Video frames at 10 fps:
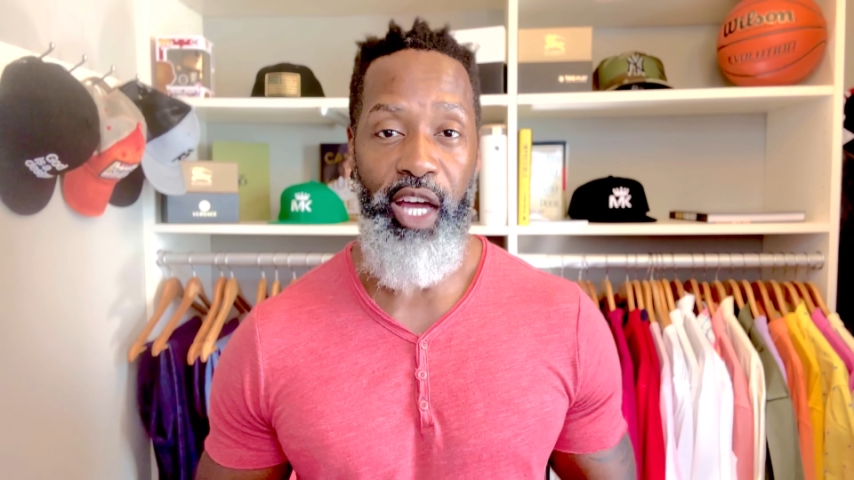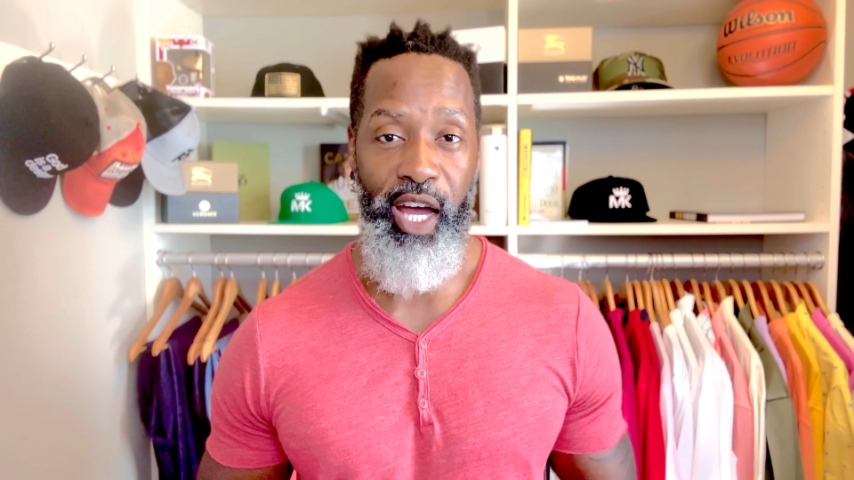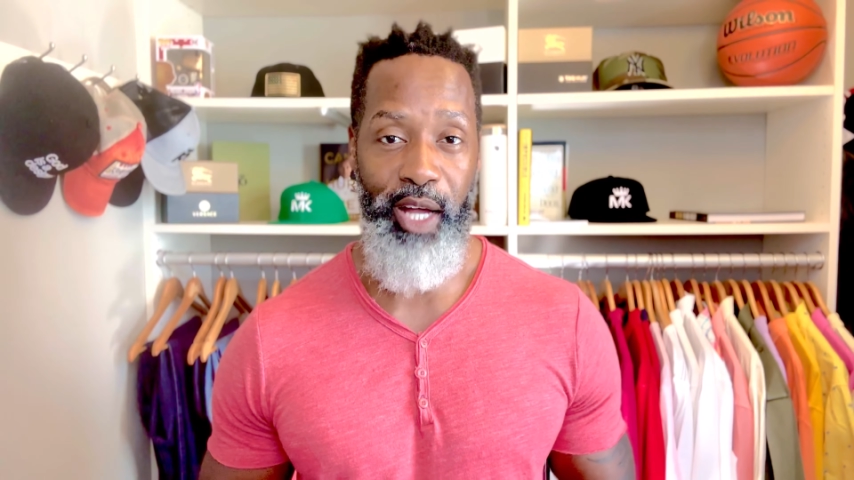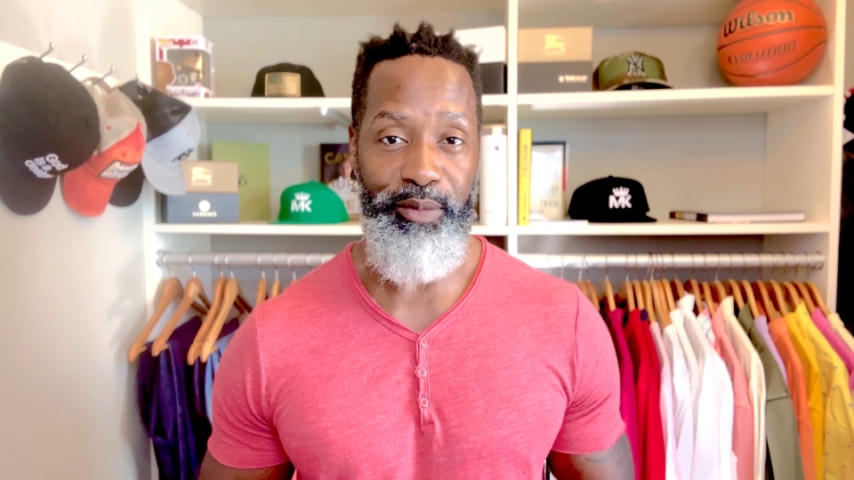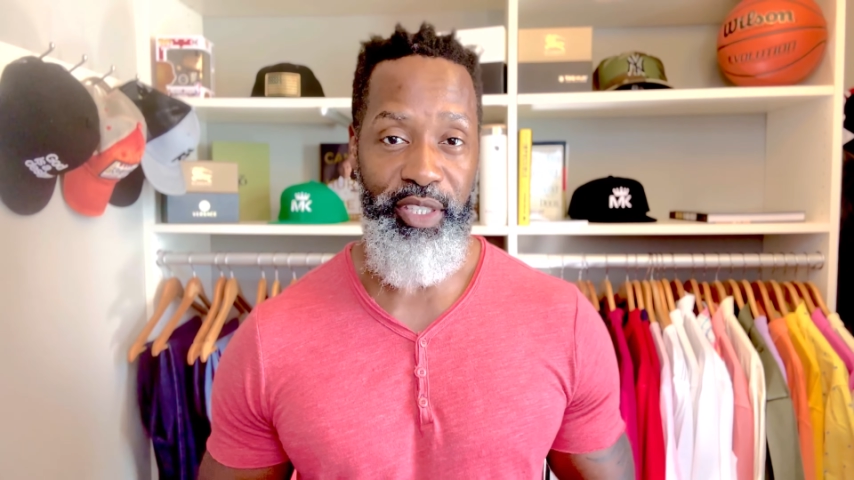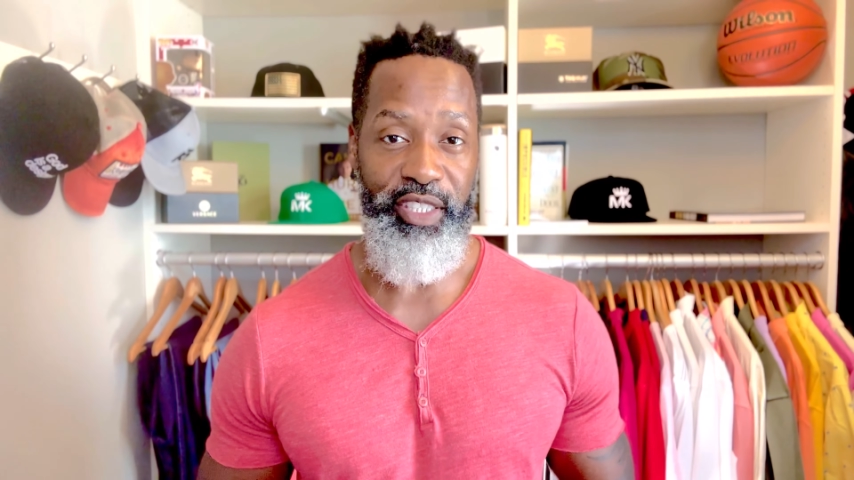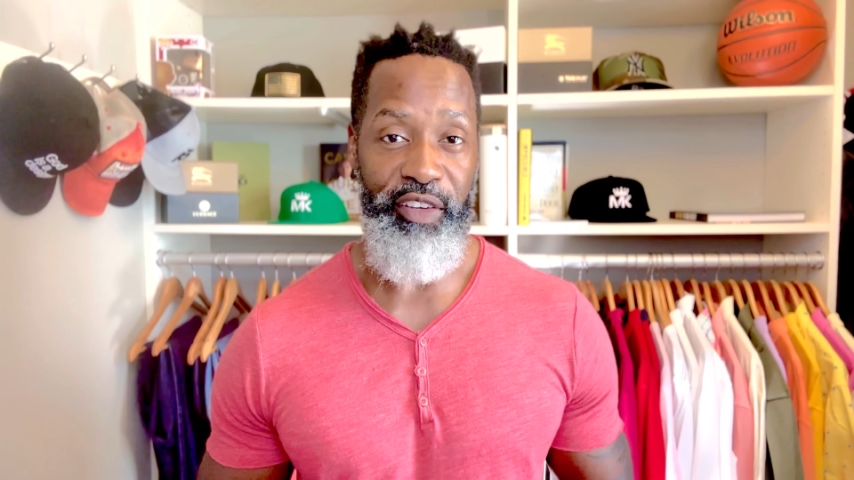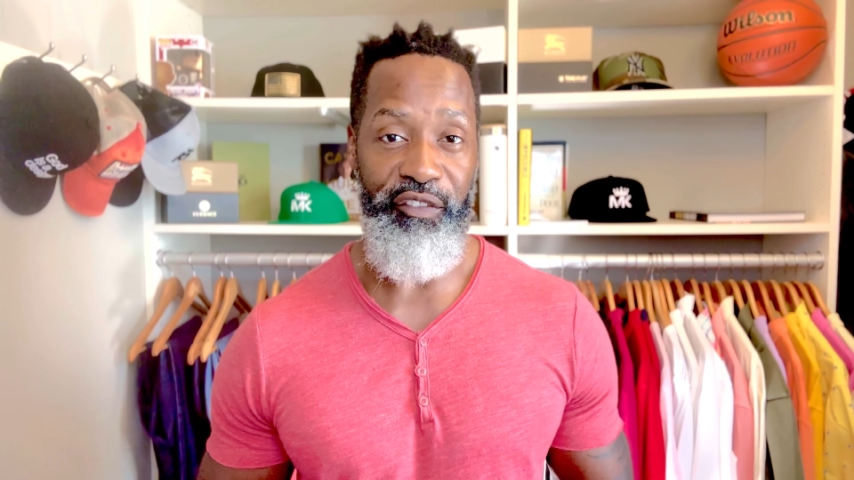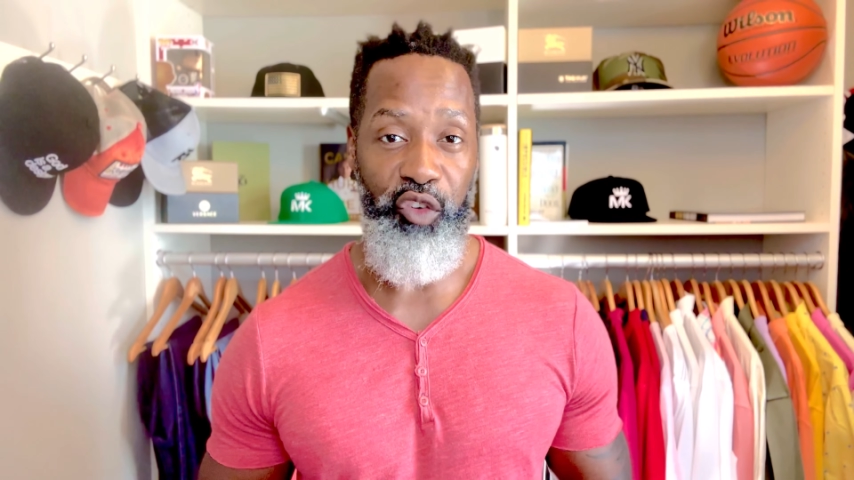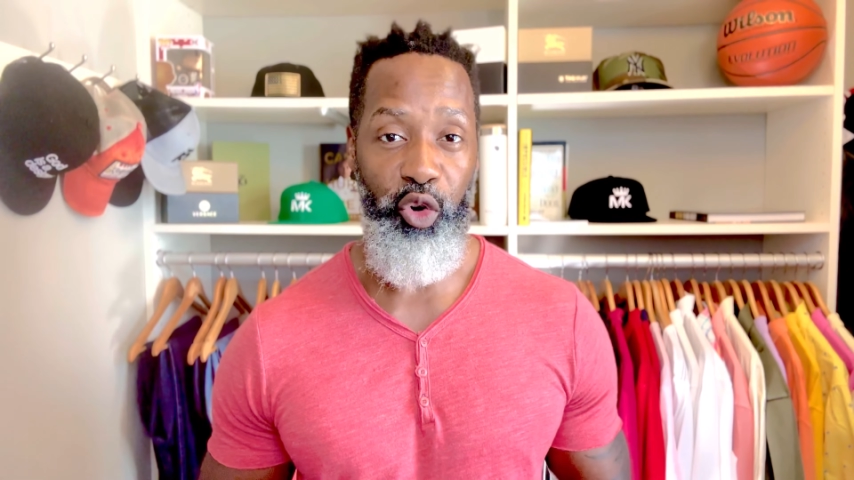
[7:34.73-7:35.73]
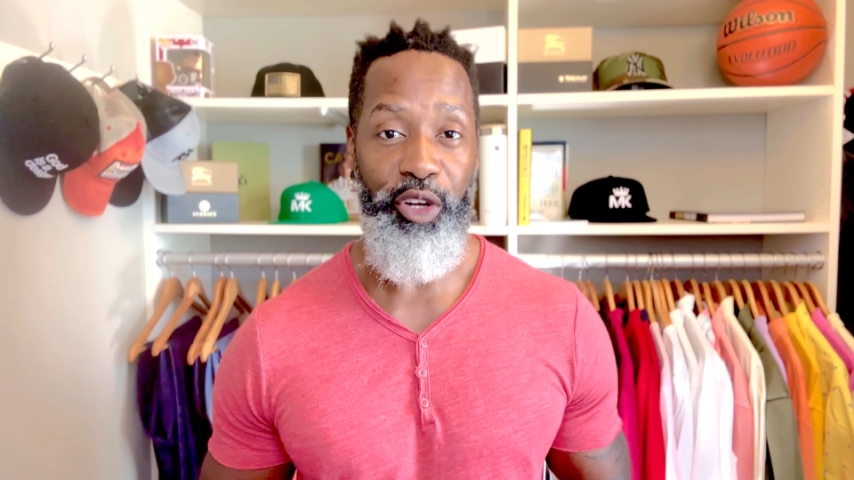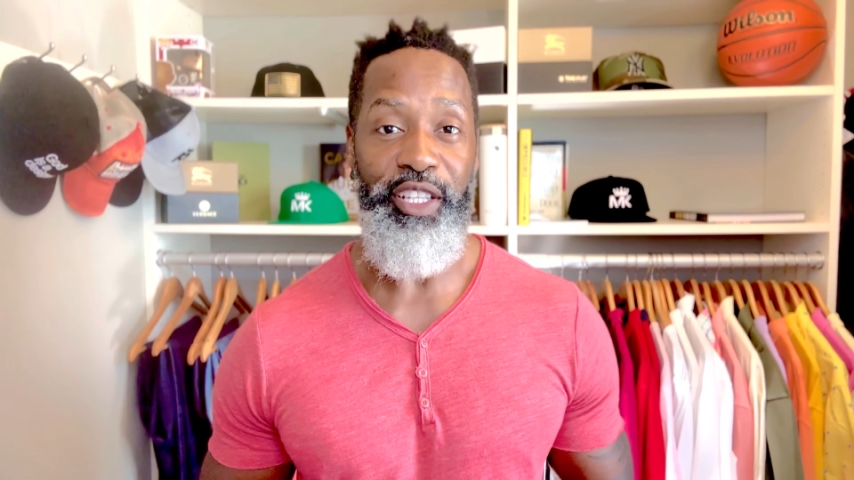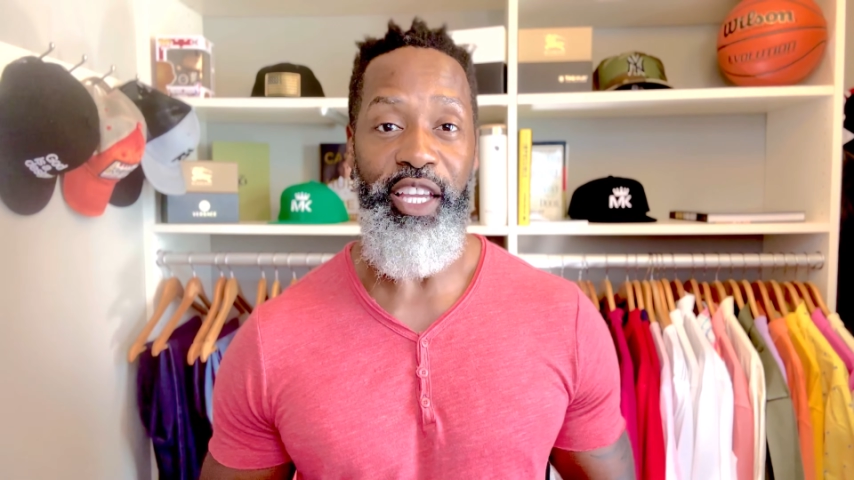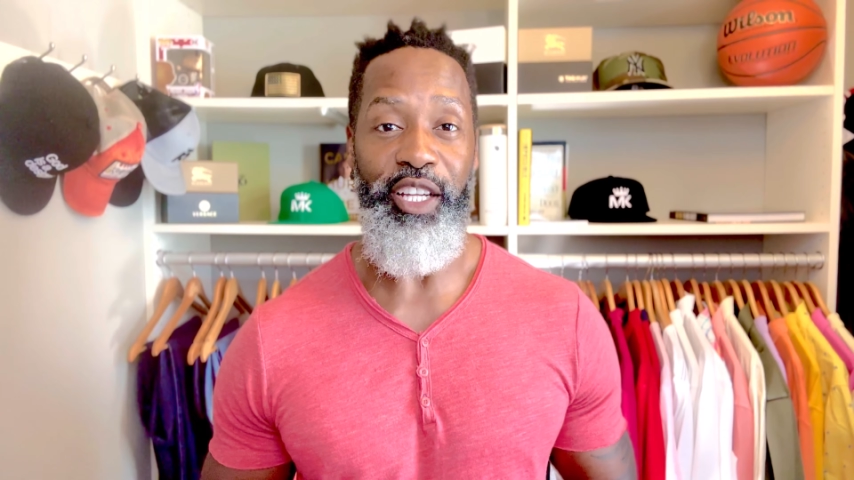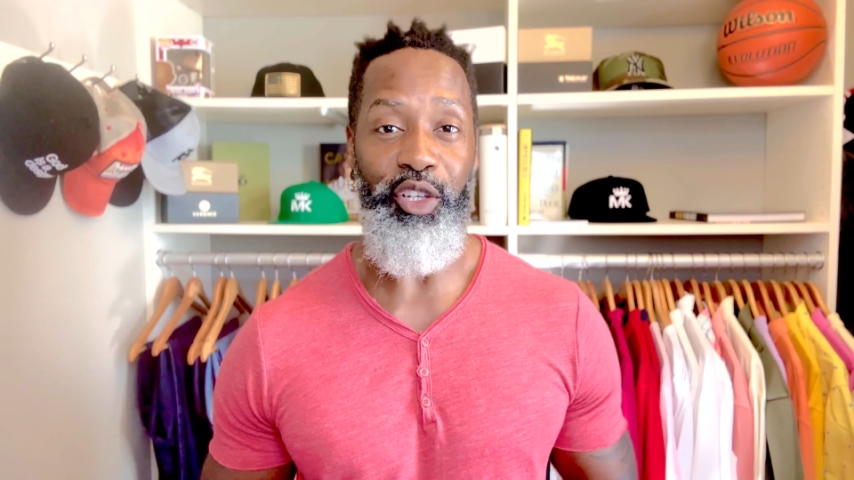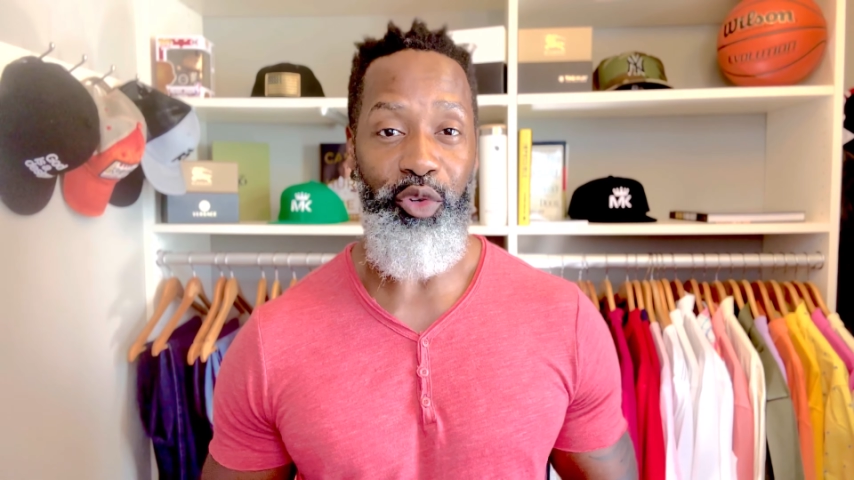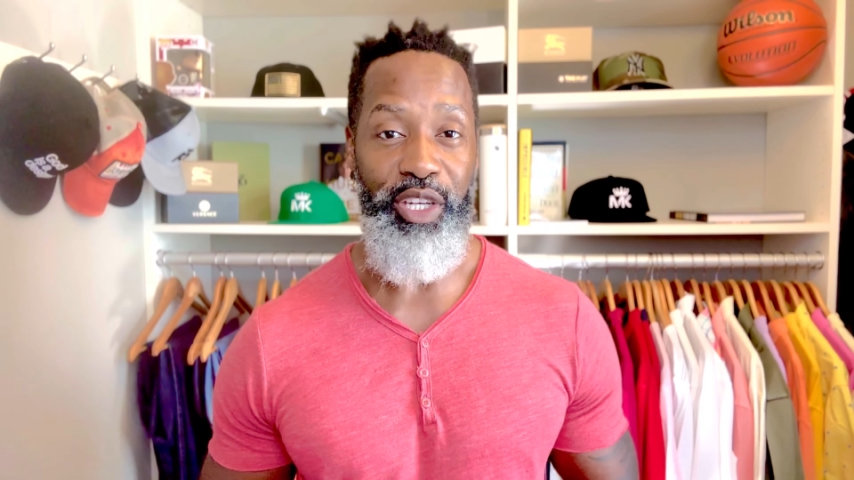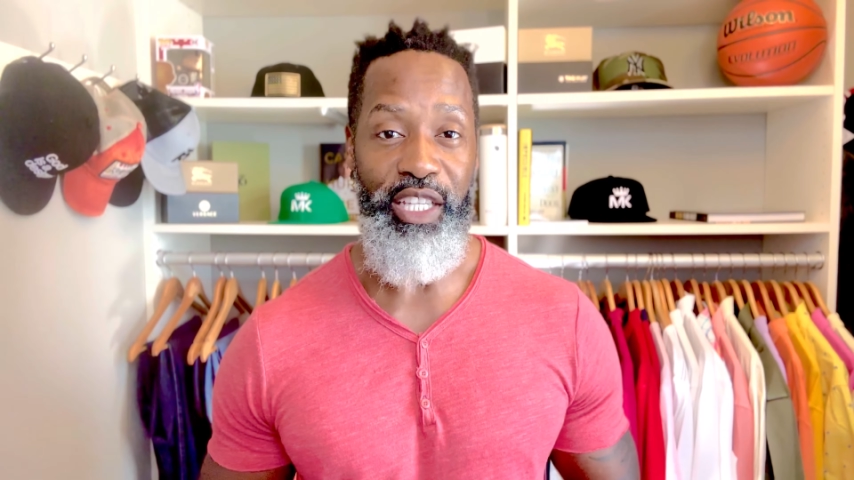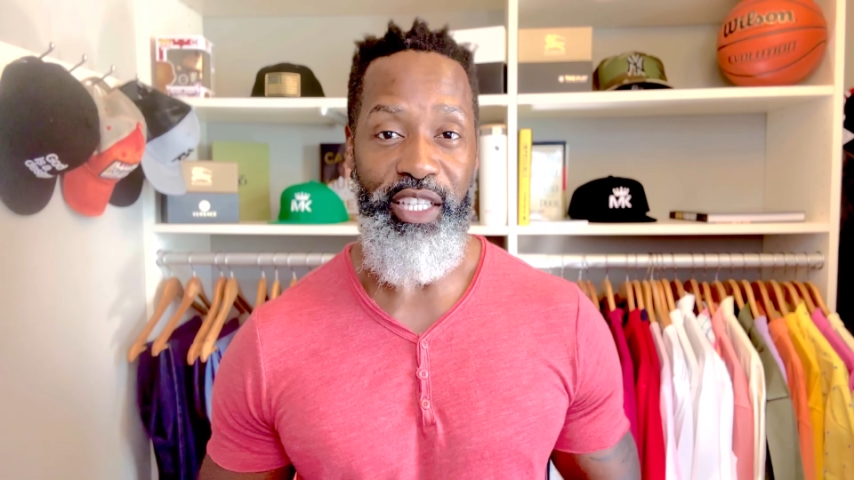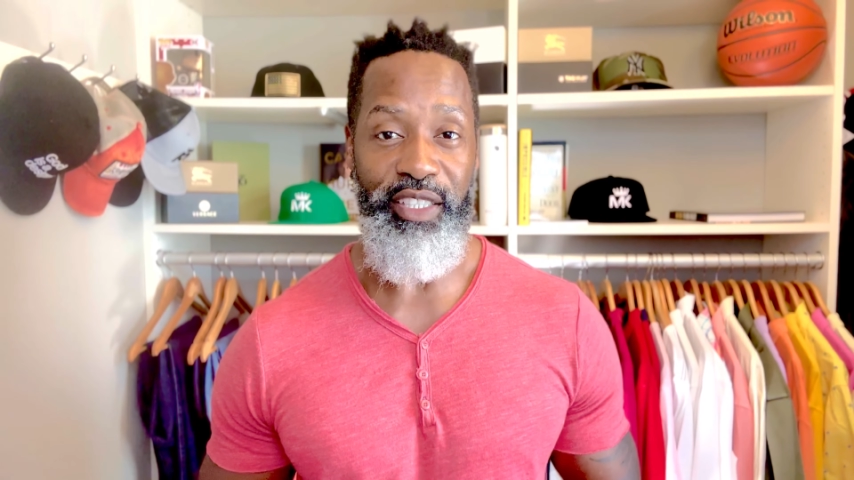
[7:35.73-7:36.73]
objects and foreign
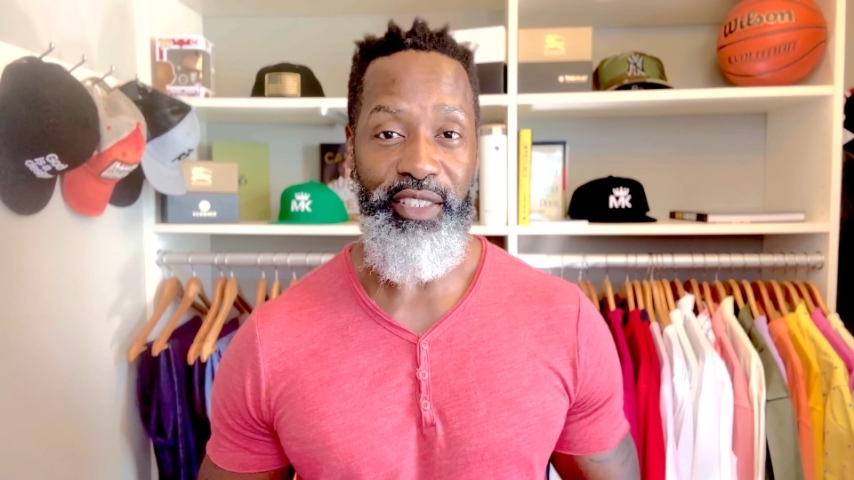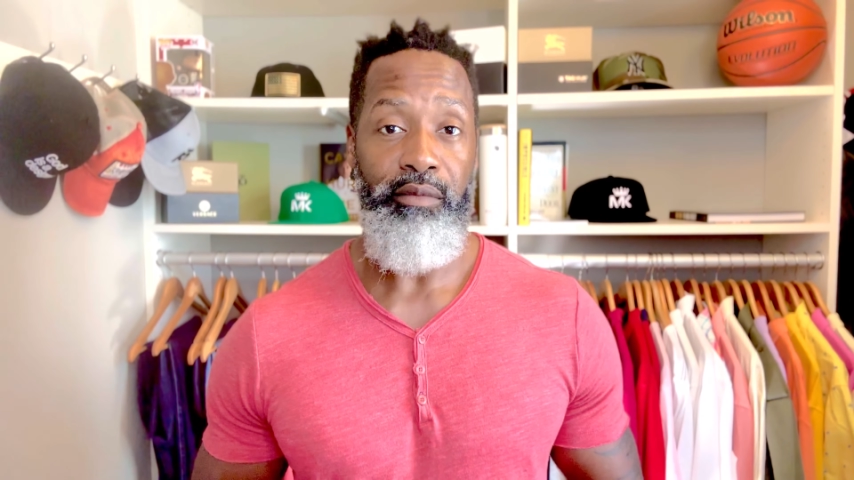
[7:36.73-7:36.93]
ingredients